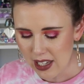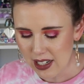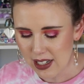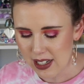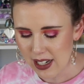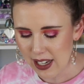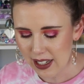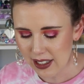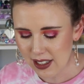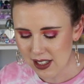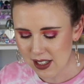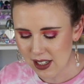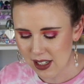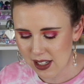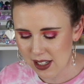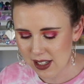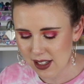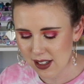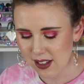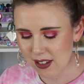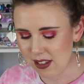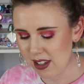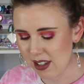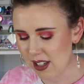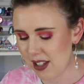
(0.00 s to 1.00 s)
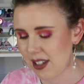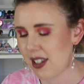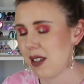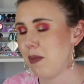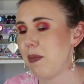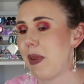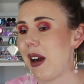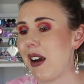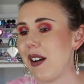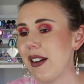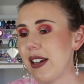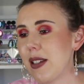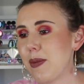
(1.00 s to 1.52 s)
Next is this
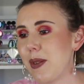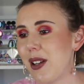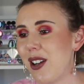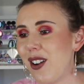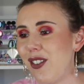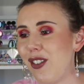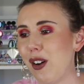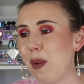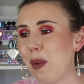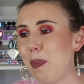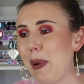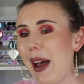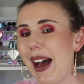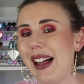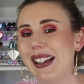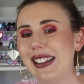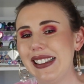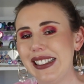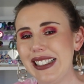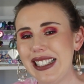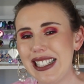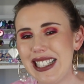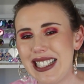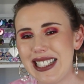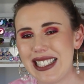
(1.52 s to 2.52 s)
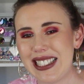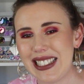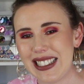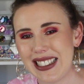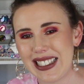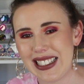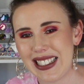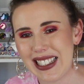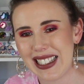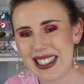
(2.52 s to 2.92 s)
embarrassment of a palette.